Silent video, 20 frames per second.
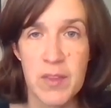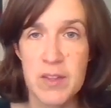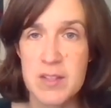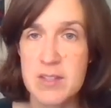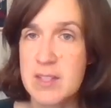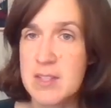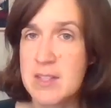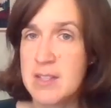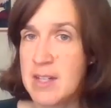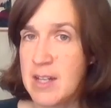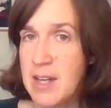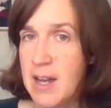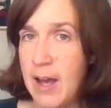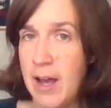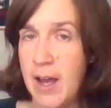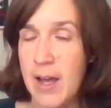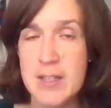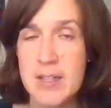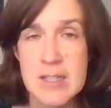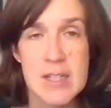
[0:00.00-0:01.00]
This is
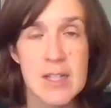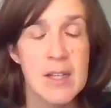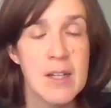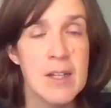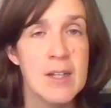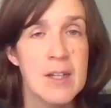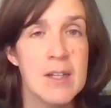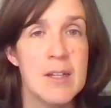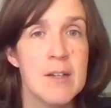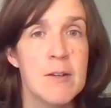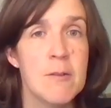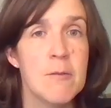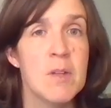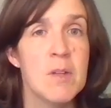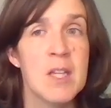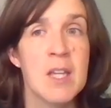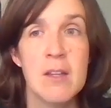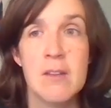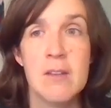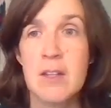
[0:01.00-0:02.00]
not
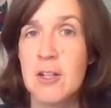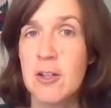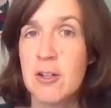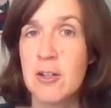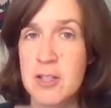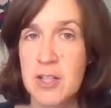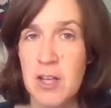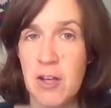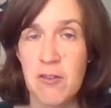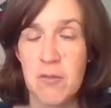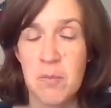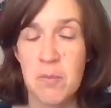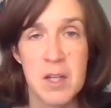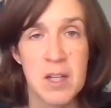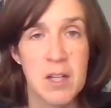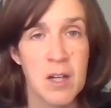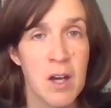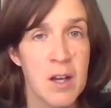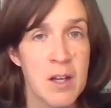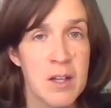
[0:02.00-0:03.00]
killing yourself
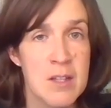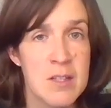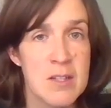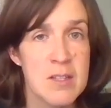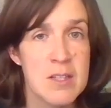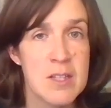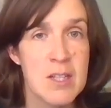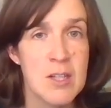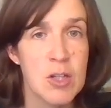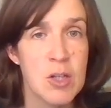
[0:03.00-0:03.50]
because